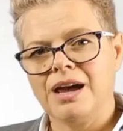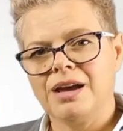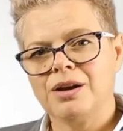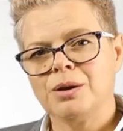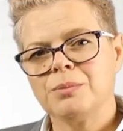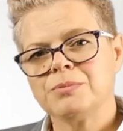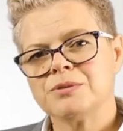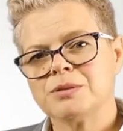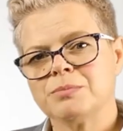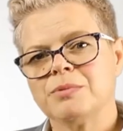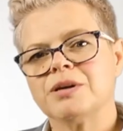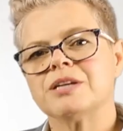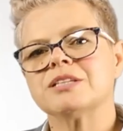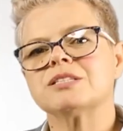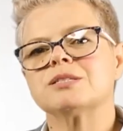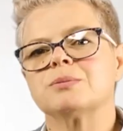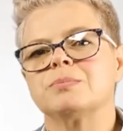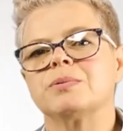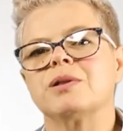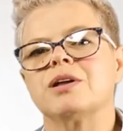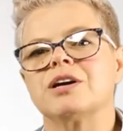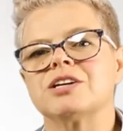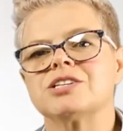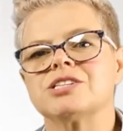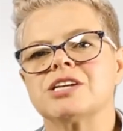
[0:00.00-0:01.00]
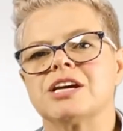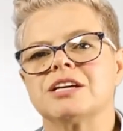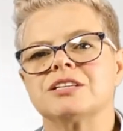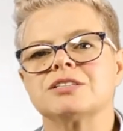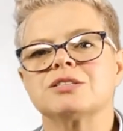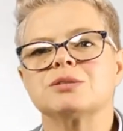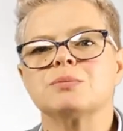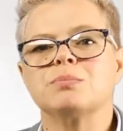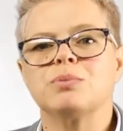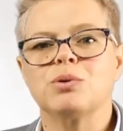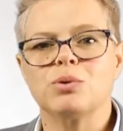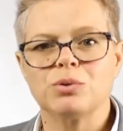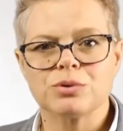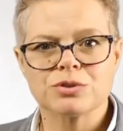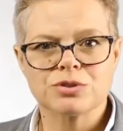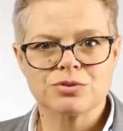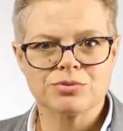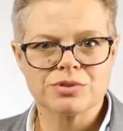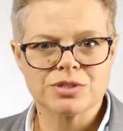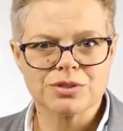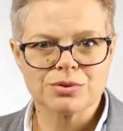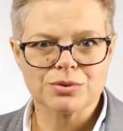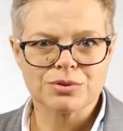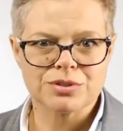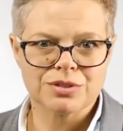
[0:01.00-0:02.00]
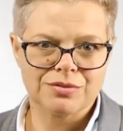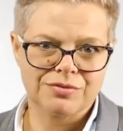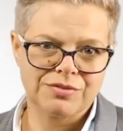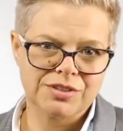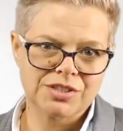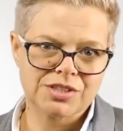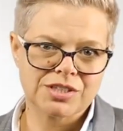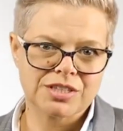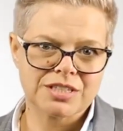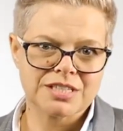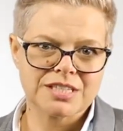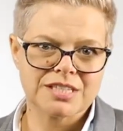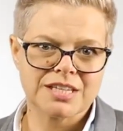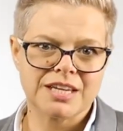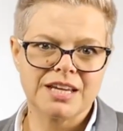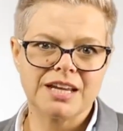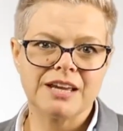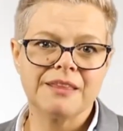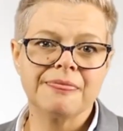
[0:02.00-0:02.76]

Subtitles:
An optimised supply chain supports resource efficiency